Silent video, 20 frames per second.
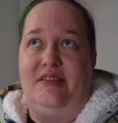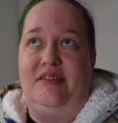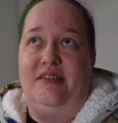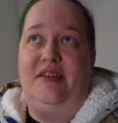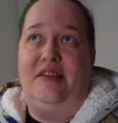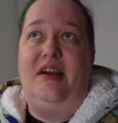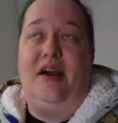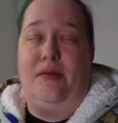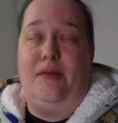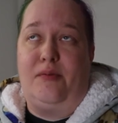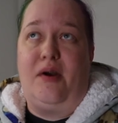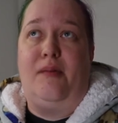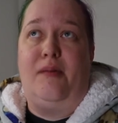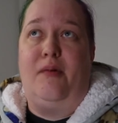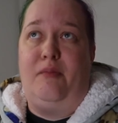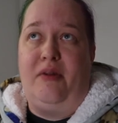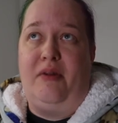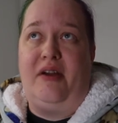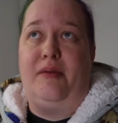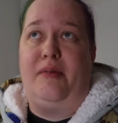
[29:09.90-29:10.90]
yeah,
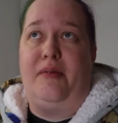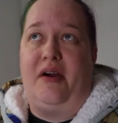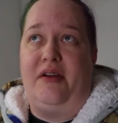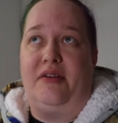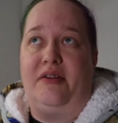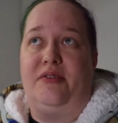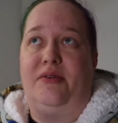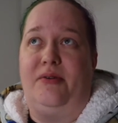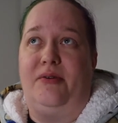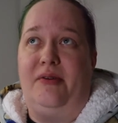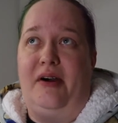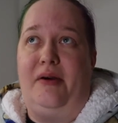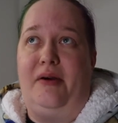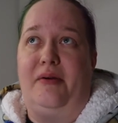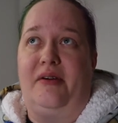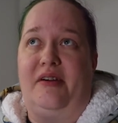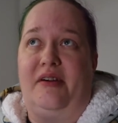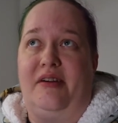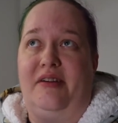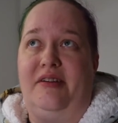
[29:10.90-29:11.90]
probably about a
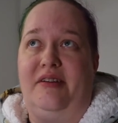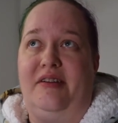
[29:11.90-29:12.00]
2-hour